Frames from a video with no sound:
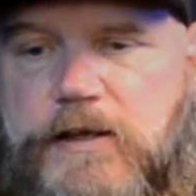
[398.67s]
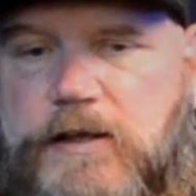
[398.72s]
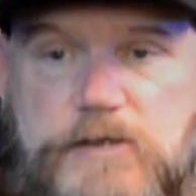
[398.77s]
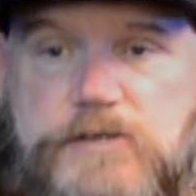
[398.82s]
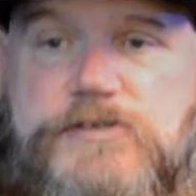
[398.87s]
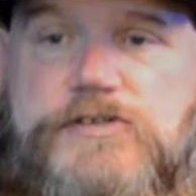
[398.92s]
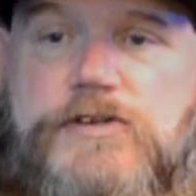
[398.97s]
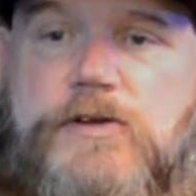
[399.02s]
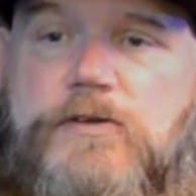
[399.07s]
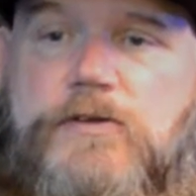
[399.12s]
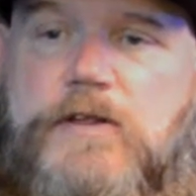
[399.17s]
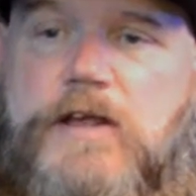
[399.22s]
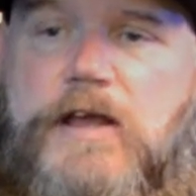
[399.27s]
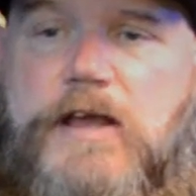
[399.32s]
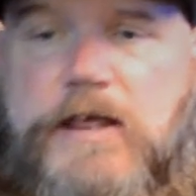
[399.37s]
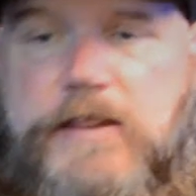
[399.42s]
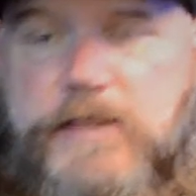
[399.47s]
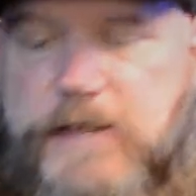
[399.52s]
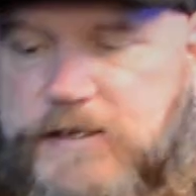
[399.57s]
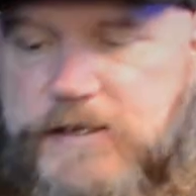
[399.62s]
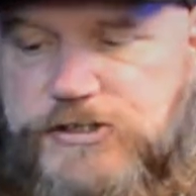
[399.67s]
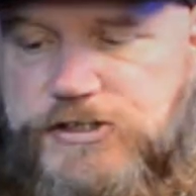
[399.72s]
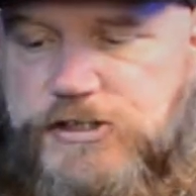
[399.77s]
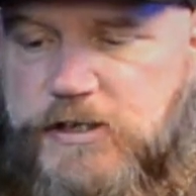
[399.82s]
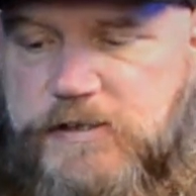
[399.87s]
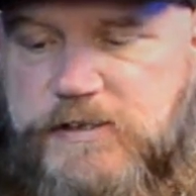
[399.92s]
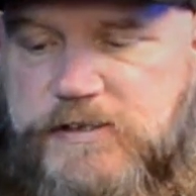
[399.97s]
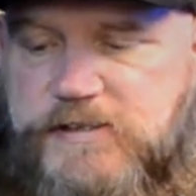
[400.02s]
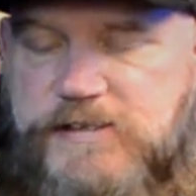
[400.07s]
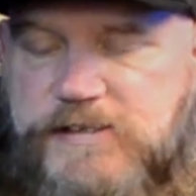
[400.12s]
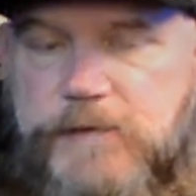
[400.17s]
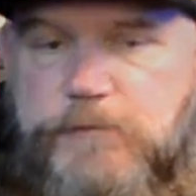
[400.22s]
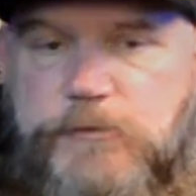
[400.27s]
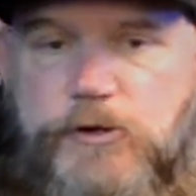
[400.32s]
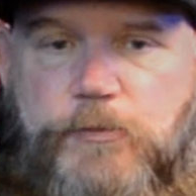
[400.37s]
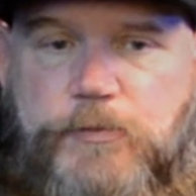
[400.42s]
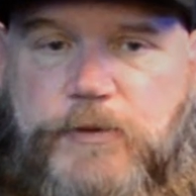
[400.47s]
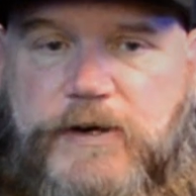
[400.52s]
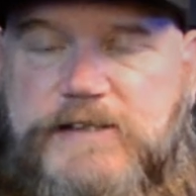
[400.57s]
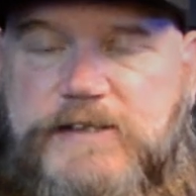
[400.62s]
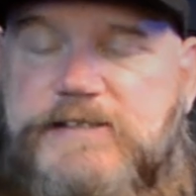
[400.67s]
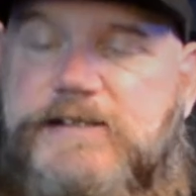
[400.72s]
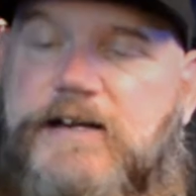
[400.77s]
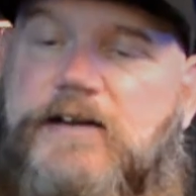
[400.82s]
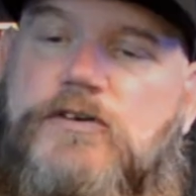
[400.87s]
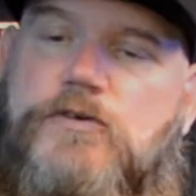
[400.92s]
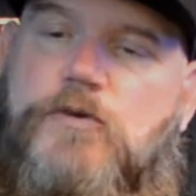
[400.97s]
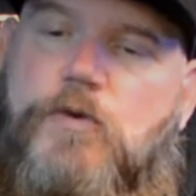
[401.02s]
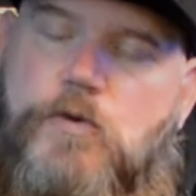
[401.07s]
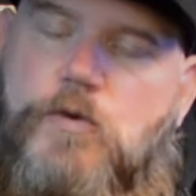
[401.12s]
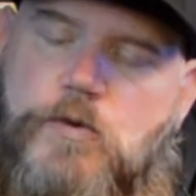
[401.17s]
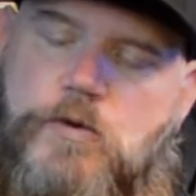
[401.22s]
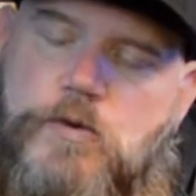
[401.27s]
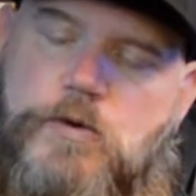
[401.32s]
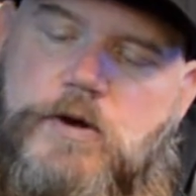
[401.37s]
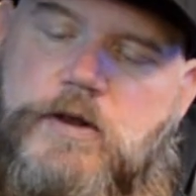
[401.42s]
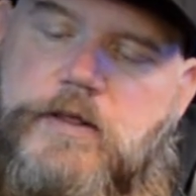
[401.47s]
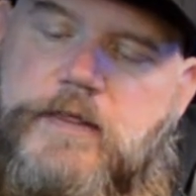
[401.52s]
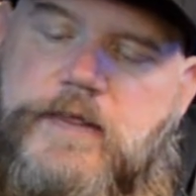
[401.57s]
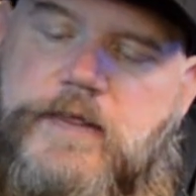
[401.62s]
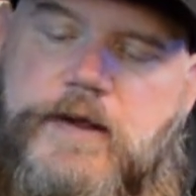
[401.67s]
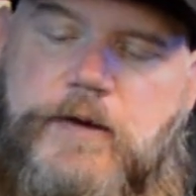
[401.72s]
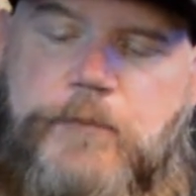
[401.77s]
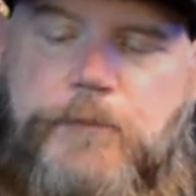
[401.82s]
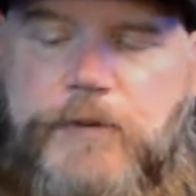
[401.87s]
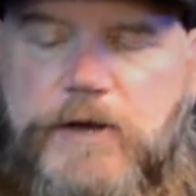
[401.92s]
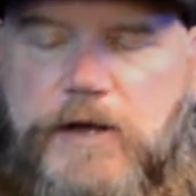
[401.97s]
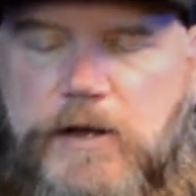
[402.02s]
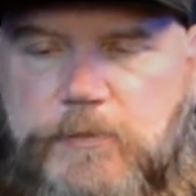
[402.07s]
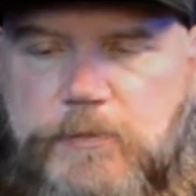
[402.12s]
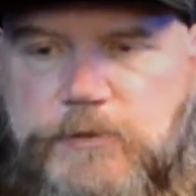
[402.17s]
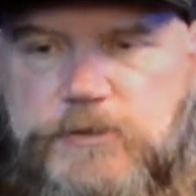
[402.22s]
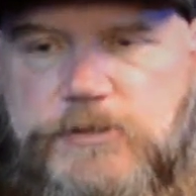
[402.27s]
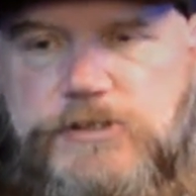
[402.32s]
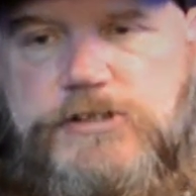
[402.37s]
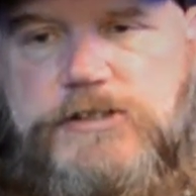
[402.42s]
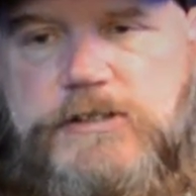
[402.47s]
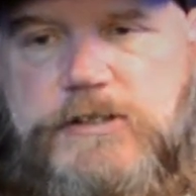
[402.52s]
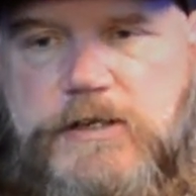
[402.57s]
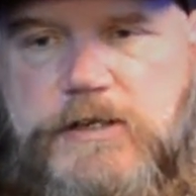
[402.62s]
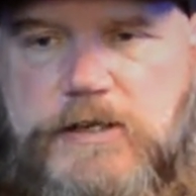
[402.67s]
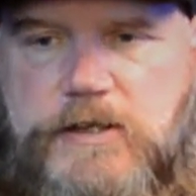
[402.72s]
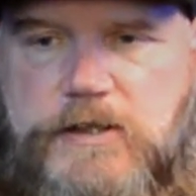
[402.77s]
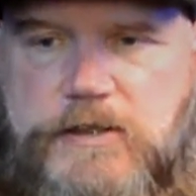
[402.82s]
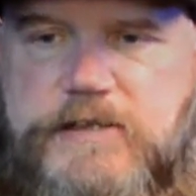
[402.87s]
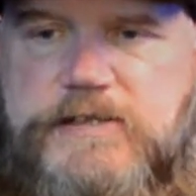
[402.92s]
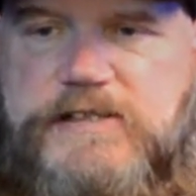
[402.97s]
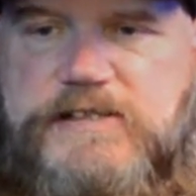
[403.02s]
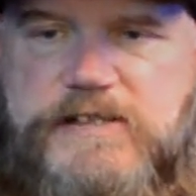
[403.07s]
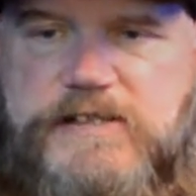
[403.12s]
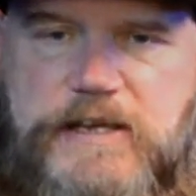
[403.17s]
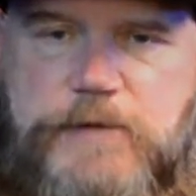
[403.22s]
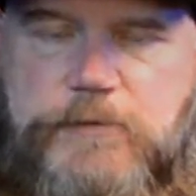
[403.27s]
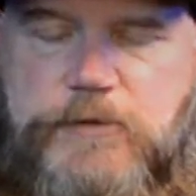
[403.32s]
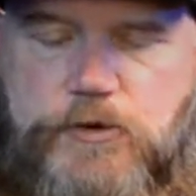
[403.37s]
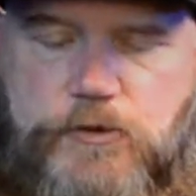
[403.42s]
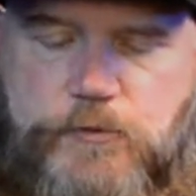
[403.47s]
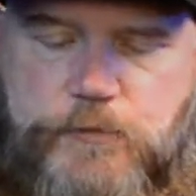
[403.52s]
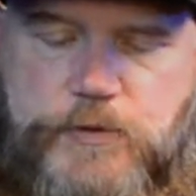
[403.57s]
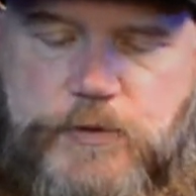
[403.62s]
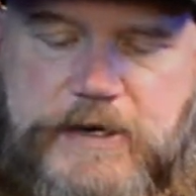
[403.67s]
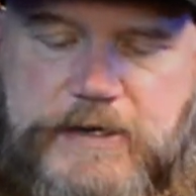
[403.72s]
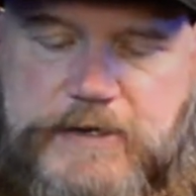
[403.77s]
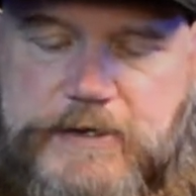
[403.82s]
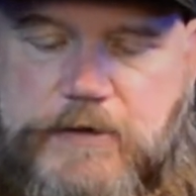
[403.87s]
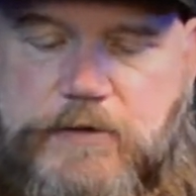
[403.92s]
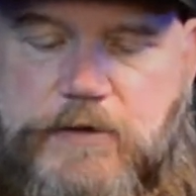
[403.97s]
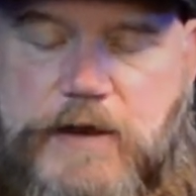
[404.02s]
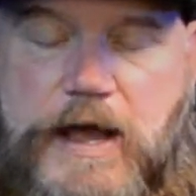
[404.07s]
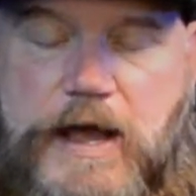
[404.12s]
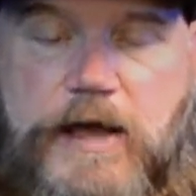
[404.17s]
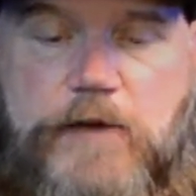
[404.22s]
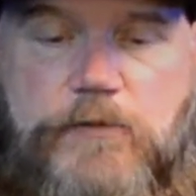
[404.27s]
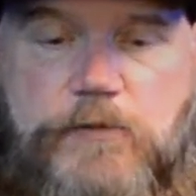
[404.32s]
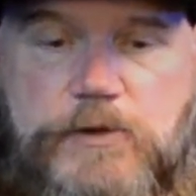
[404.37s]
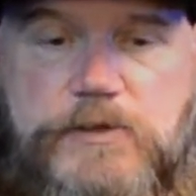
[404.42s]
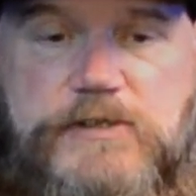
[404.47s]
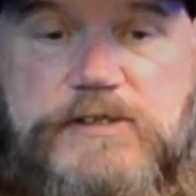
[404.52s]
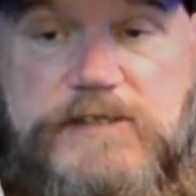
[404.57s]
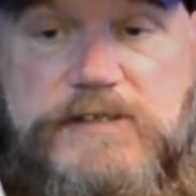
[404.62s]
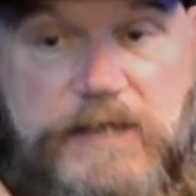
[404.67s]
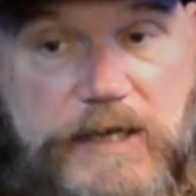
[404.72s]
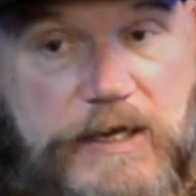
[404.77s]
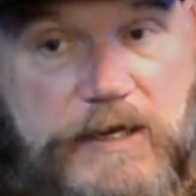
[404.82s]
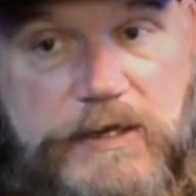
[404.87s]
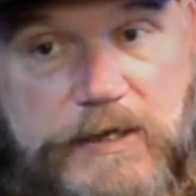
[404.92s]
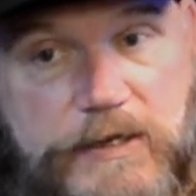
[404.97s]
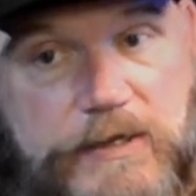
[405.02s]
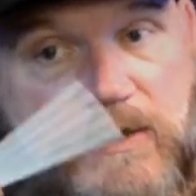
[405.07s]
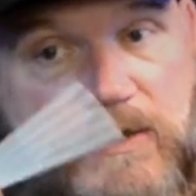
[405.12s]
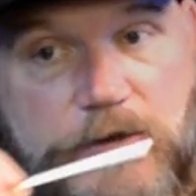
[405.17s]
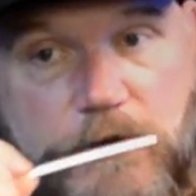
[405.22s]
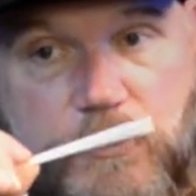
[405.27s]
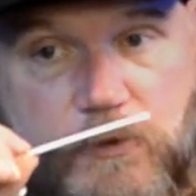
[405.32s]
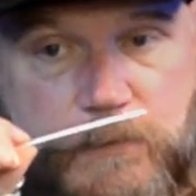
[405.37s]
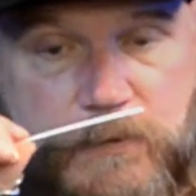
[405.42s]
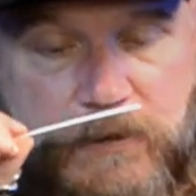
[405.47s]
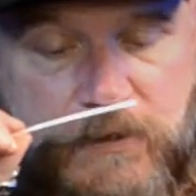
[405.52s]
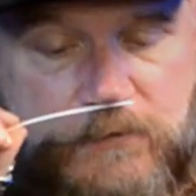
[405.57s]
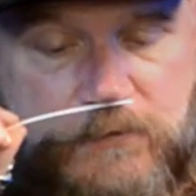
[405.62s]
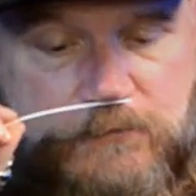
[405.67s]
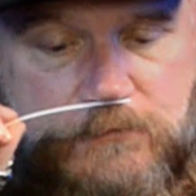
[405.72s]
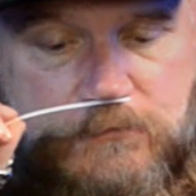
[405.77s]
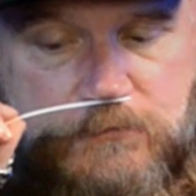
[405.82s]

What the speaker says: So they share the same note breakdown, or they are publishing the same note breakdown. I will say, in the opening,